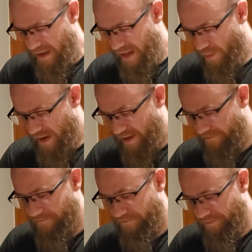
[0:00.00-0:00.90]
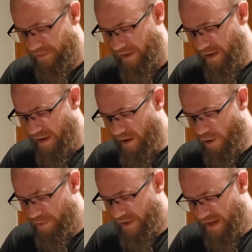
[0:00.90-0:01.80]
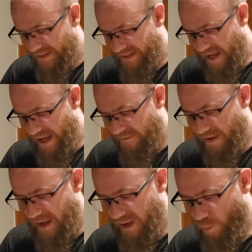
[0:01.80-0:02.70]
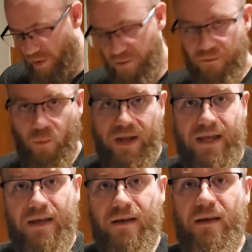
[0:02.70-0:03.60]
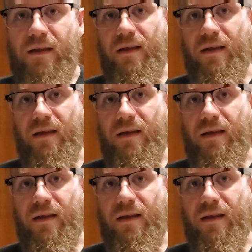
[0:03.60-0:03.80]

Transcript: anyway, I hope you guys have a wonderful week.